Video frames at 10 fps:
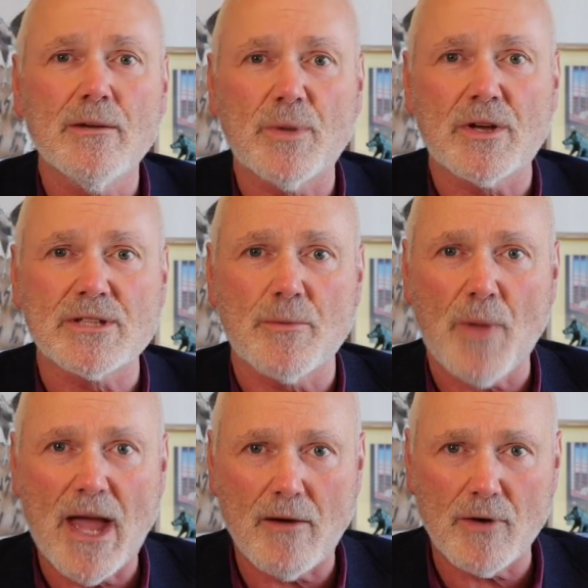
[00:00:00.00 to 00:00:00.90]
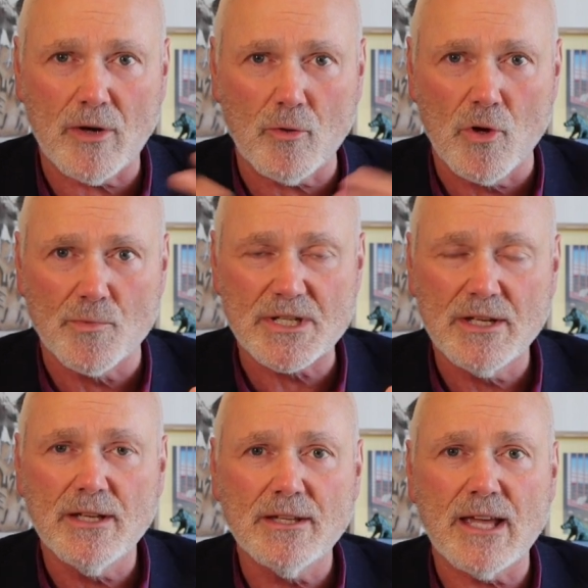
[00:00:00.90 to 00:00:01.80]
because empowering
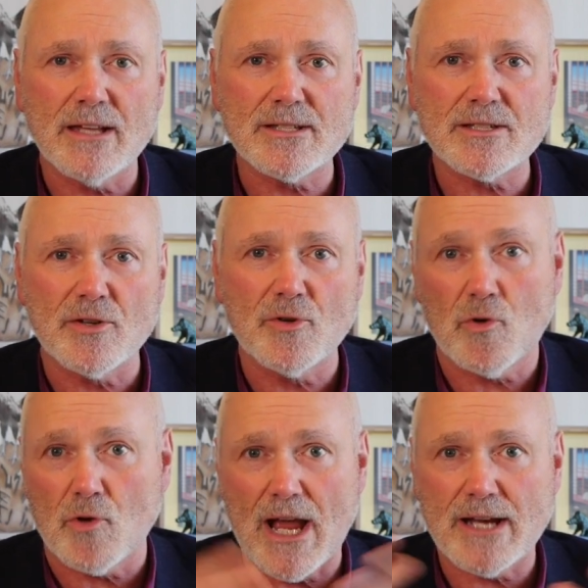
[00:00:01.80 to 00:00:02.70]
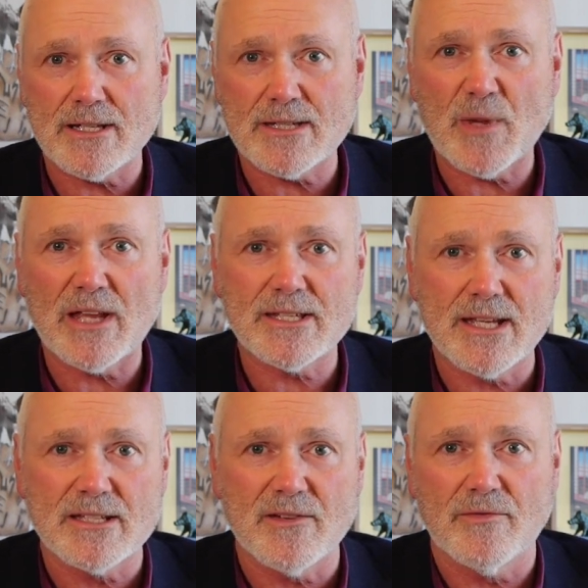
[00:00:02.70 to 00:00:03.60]
groups tends to create a
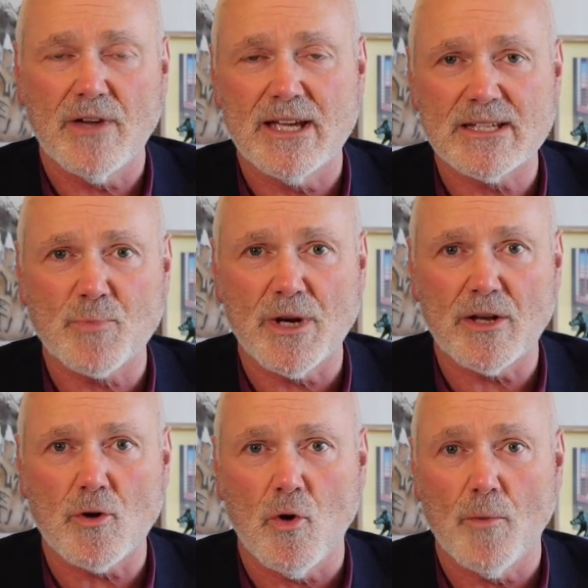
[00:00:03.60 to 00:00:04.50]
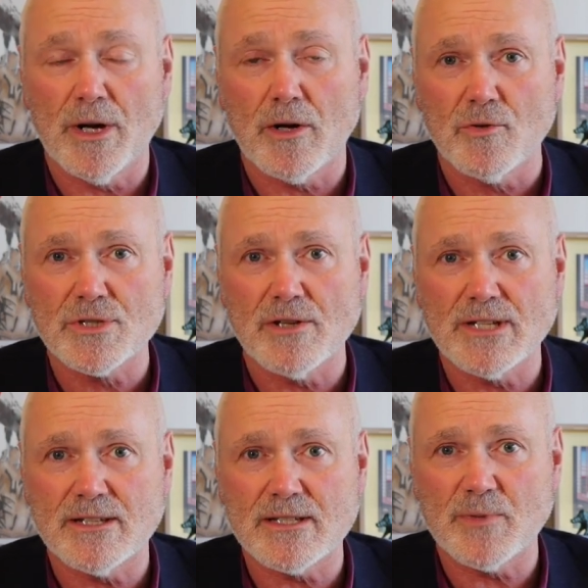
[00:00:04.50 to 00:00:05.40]
sense of esprit de corps, but it also
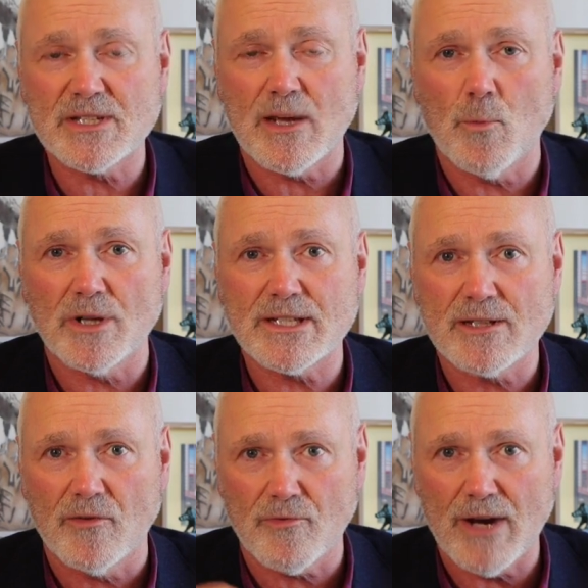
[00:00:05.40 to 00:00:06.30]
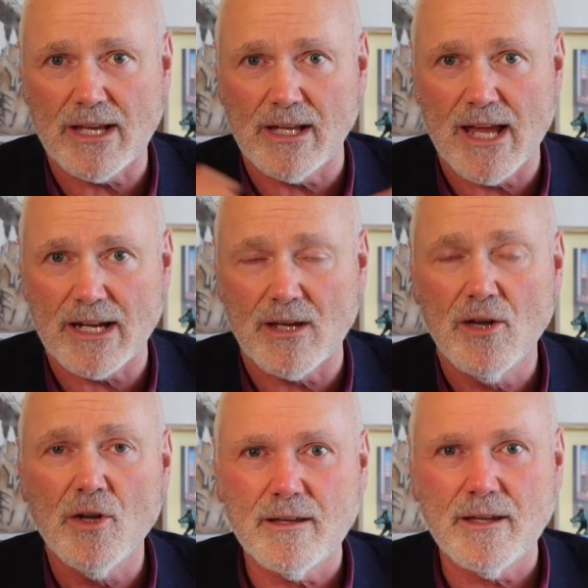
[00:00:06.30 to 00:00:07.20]
tends to be somewhat self-regulating.
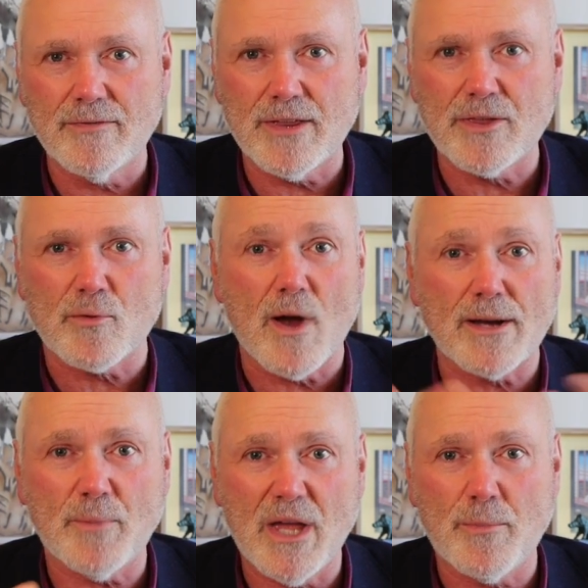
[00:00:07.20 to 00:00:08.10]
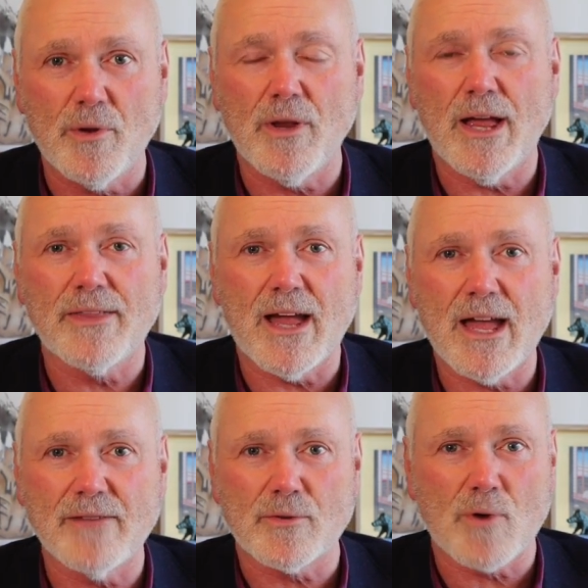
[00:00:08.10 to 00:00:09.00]
If they're the right people and they
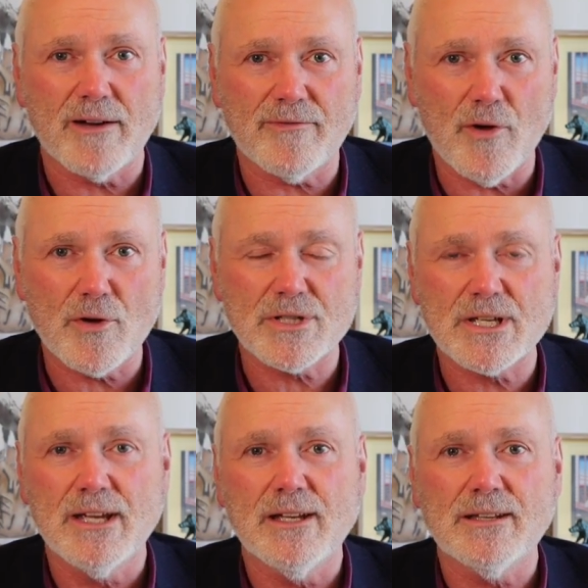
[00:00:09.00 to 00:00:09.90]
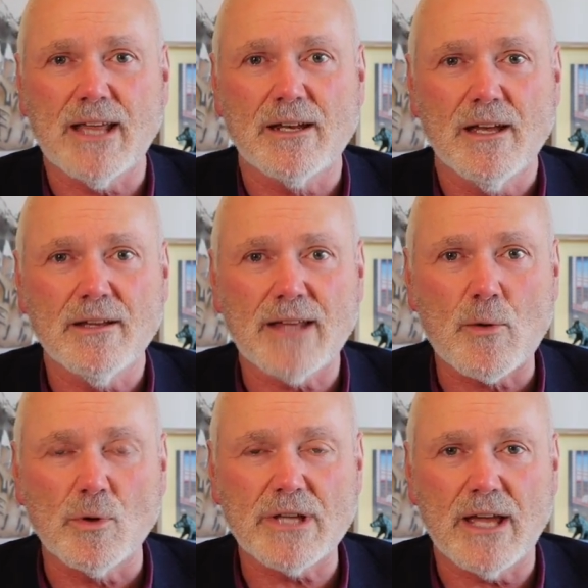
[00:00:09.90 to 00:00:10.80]
have the right focus, then they
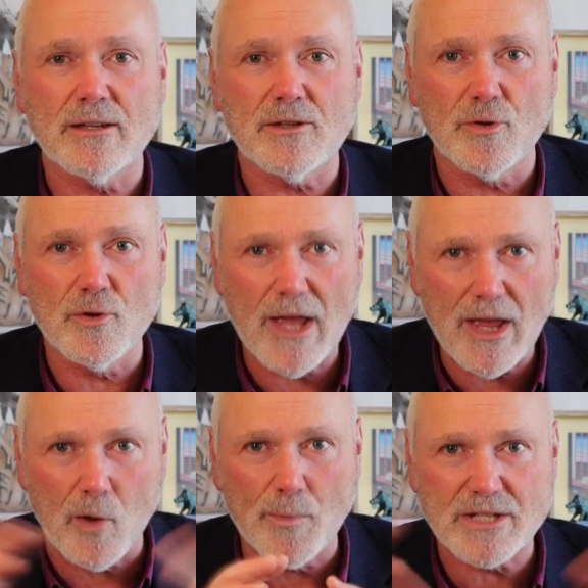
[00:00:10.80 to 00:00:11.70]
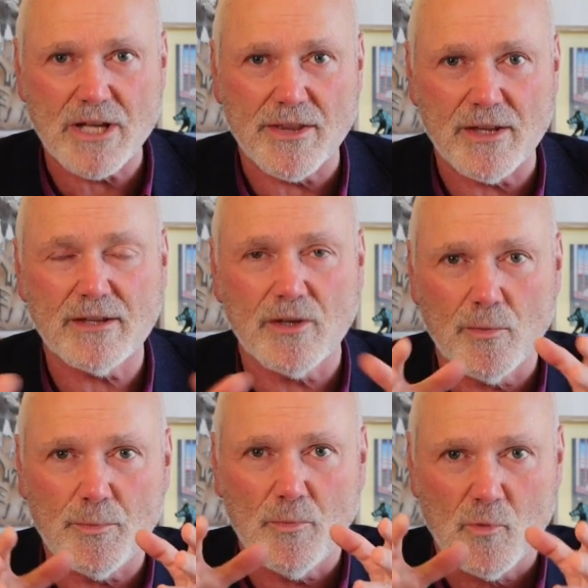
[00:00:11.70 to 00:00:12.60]
will tend to help each other
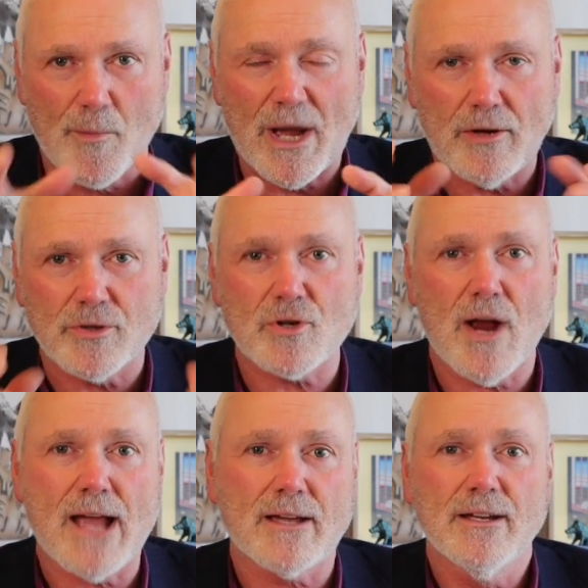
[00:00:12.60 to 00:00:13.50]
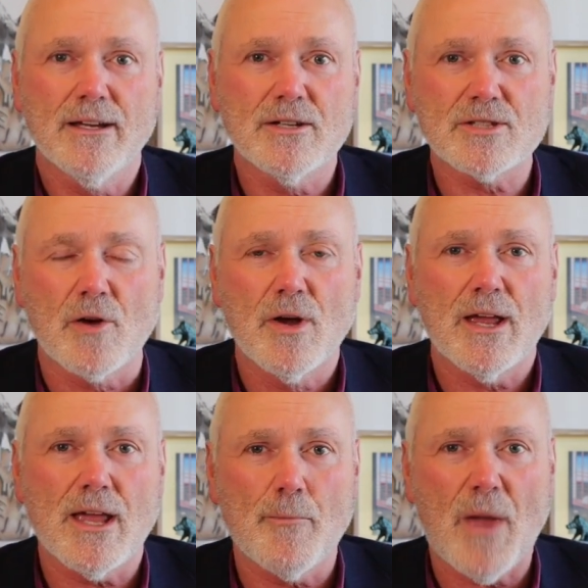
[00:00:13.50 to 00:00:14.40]
to remain on track. So
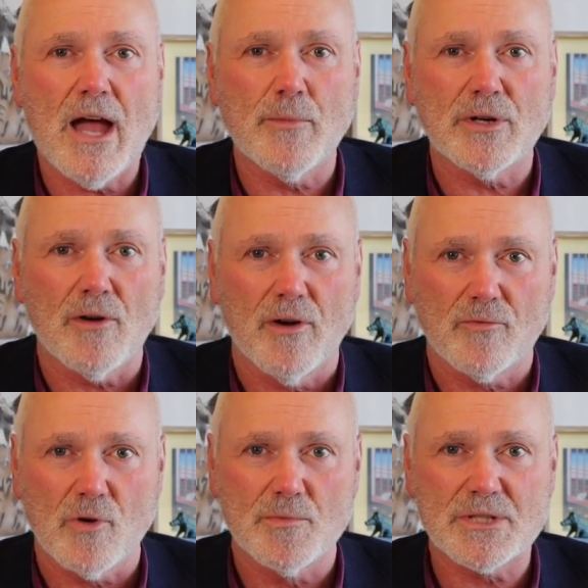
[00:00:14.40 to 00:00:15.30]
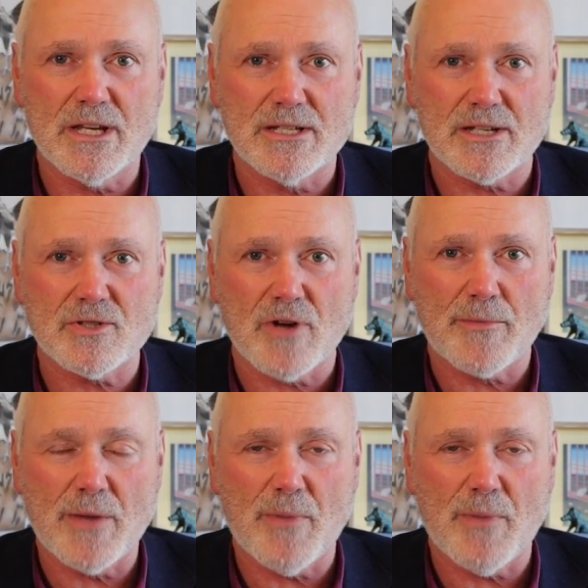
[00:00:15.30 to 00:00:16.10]
empowerment of groups is extremely